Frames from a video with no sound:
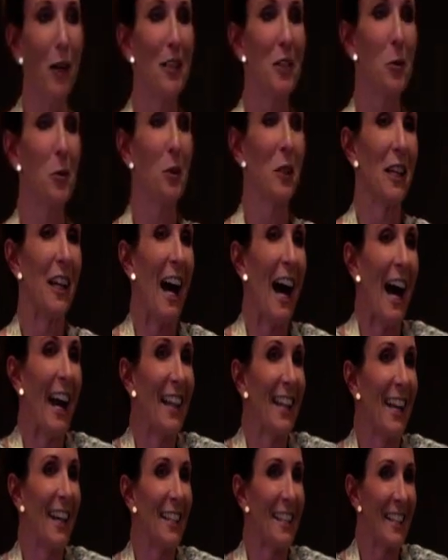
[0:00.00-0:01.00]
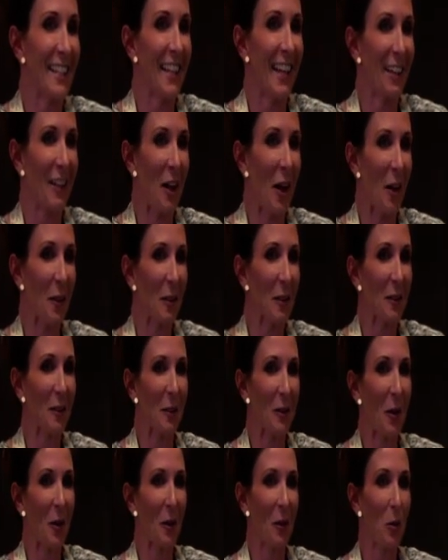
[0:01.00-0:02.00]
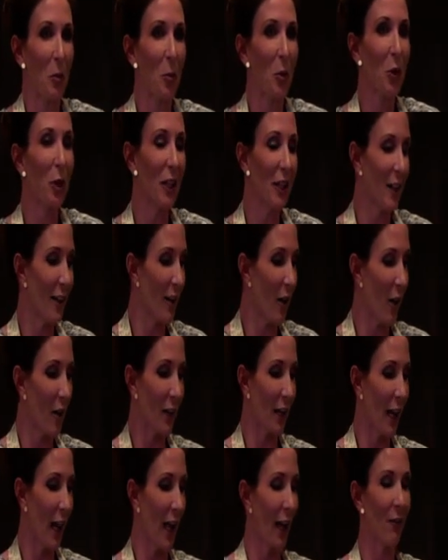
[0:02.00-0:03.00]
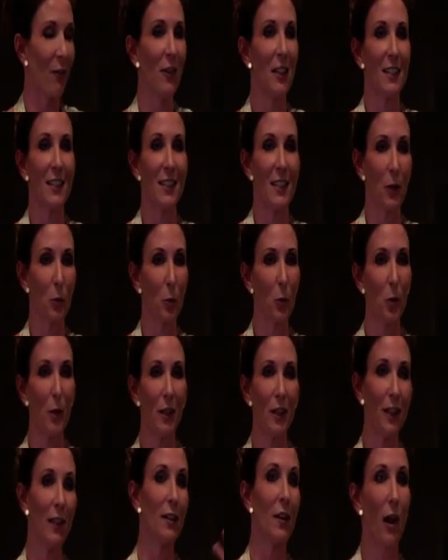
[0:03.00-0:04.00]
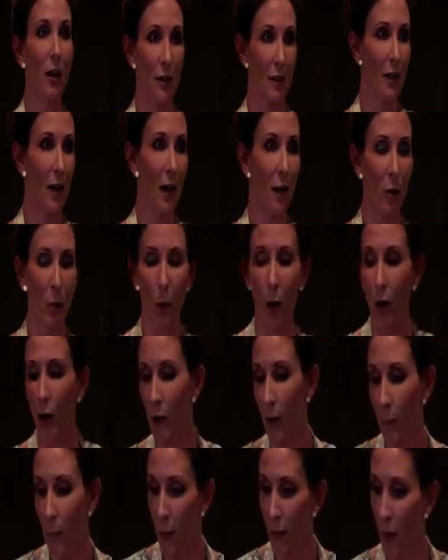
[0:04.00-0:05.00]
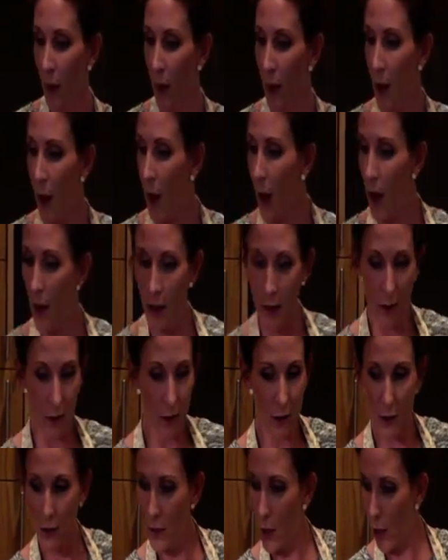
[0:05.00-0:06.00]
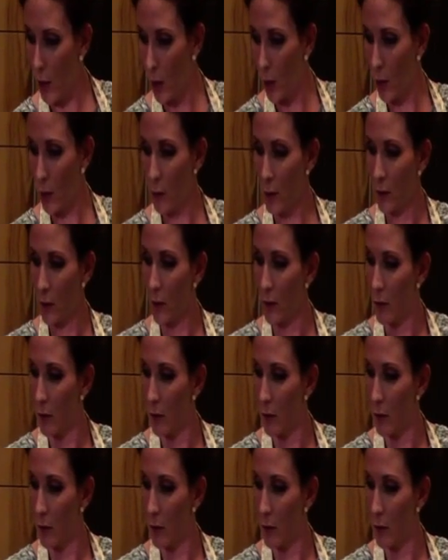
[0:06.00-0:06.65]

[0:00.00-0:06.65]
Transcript: rice really highlights that color. You know, you're putting it on a canvas that really knocks it out of the park. So